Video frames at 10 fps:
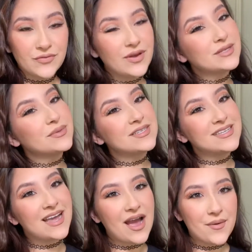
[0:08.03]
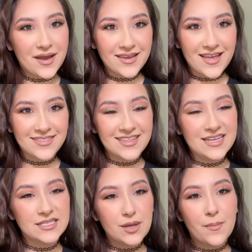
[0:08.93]
guys want to see how I get
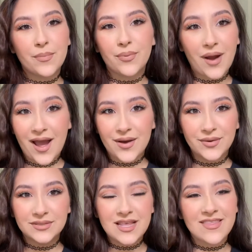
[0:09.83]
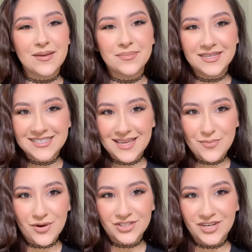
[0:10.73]
these brows, then please keep
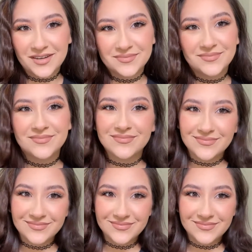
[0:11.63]
watching. Okay,